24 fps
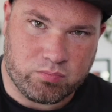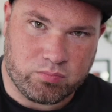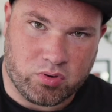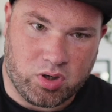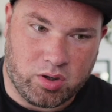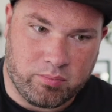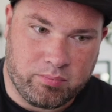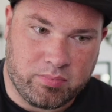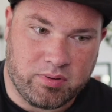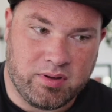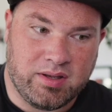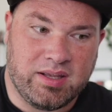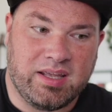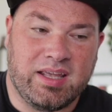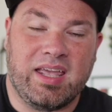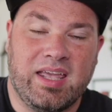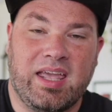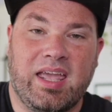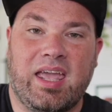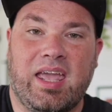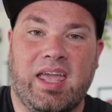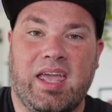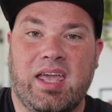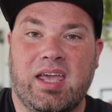prop
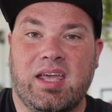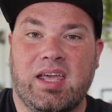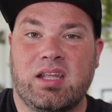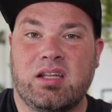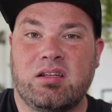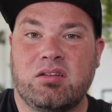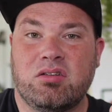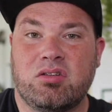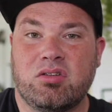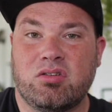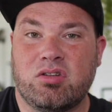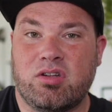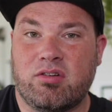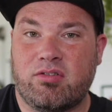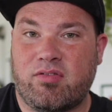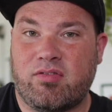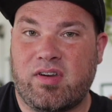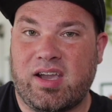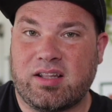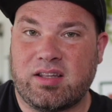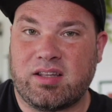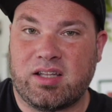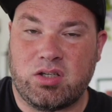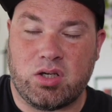and the
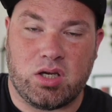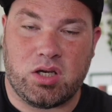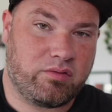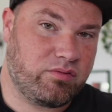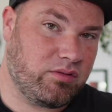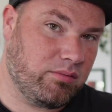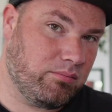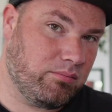fact that you have